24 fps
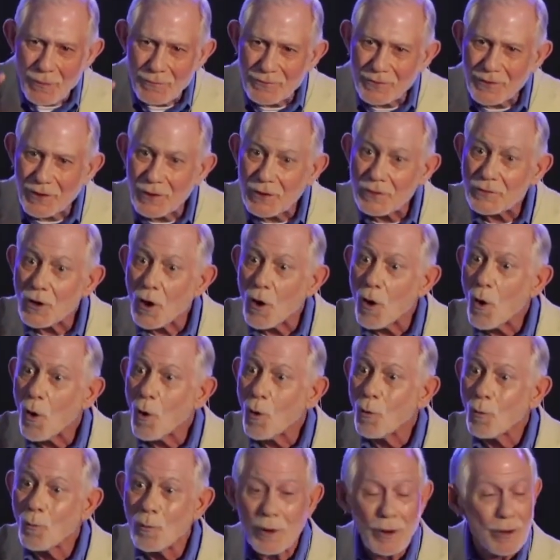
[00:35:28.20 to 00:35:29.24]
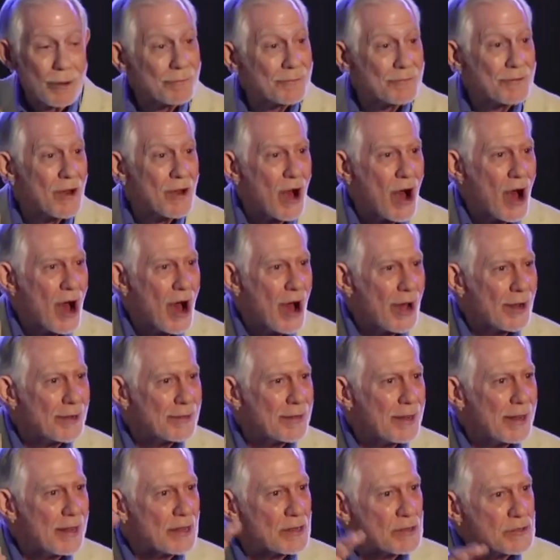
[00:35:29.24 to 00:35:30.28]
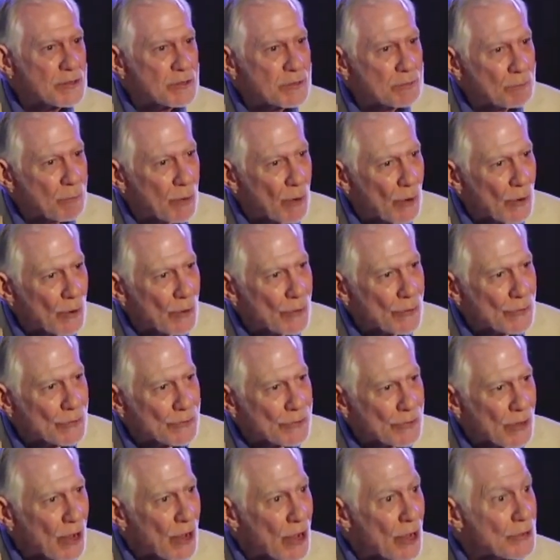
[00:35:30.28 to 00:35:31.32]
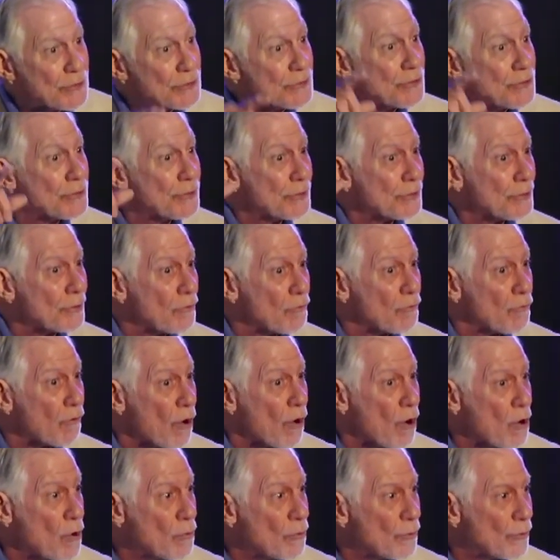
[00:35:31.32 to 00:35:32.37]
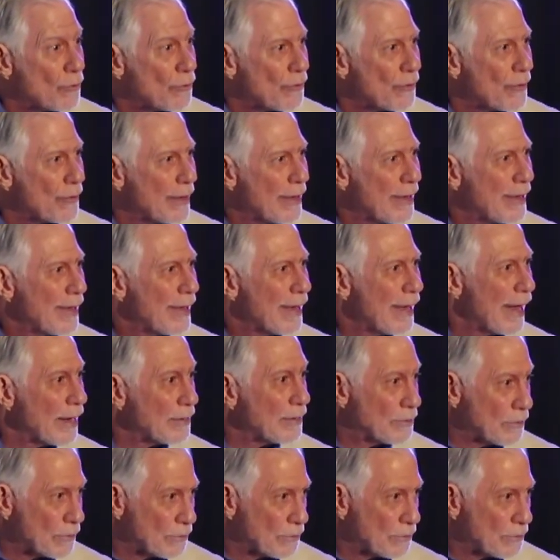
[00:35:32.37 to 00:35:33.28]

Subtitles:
of the whole will of God, it spurs us to growth and to